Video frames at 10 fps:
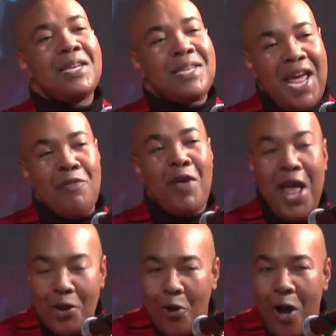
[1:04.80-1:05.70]
Dave
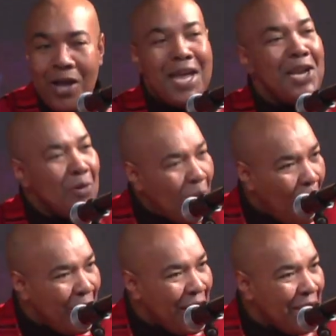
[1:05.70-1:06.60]
Elcock in the
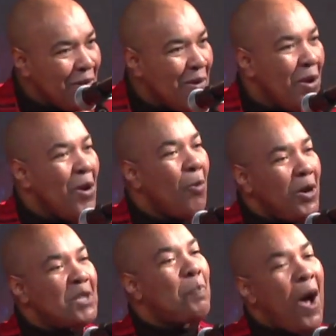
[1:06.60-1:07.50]
Morning
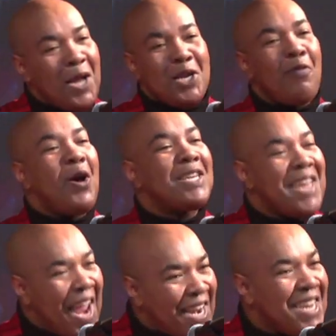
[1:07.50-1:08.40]
was part of our
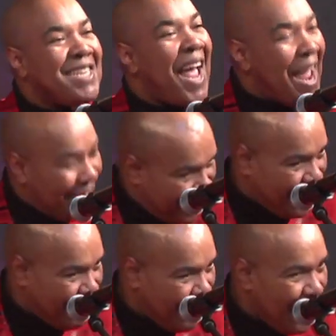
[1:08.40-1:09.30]
daily
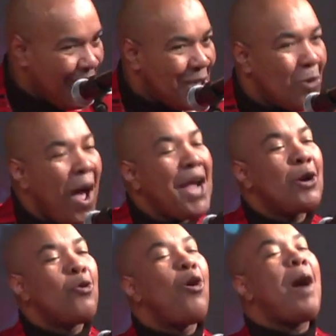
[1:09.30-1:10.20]
diet. So I
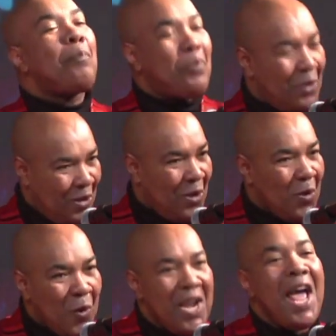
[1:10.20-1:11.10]
grew up
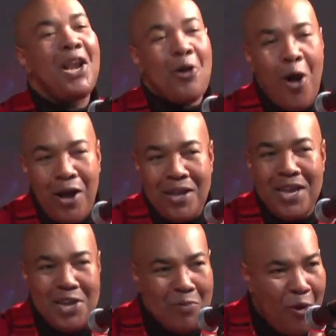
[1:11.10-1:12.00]
with Elcock
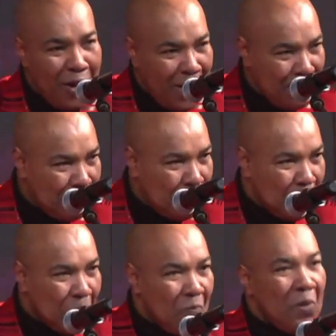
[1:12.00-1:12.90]
in the Morning.
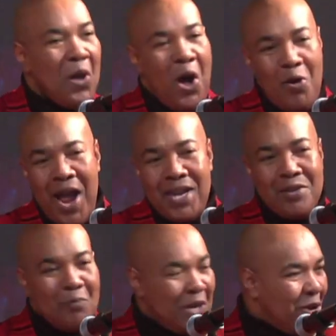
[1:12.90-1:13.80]
All
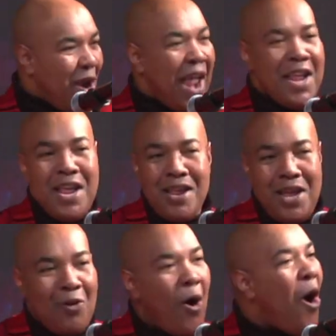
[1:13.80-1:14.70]
right, with Granny
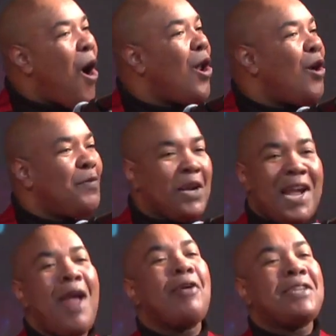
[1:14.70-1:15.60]
and all of the
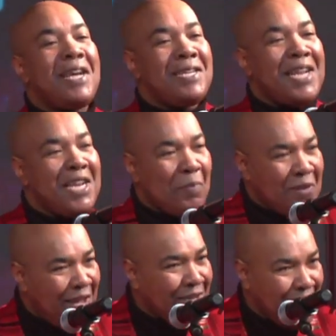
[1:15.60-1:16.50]
characters that he
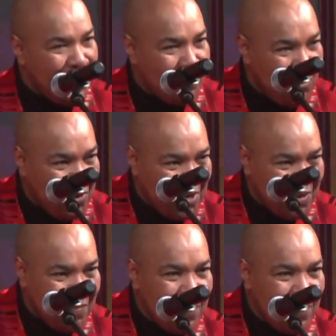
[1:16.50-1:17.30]
presented in the morning.